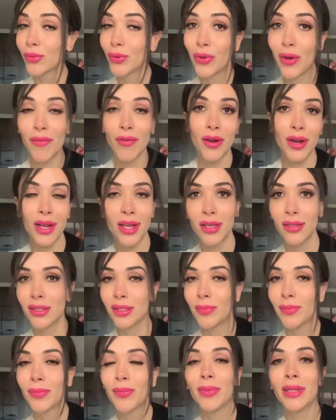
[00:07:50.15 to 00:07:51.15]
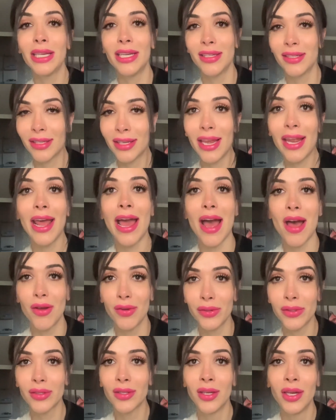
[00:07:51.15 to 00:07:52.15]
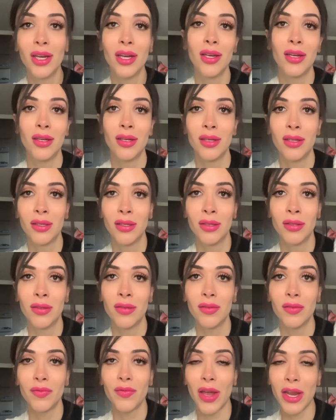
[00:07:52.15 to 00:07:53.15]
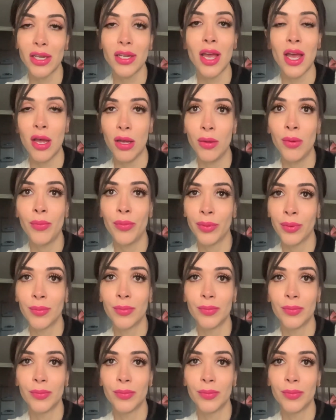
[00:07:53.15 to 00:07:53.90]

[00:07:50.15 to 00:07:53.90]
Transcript: Whoever it is, please get out. Find help.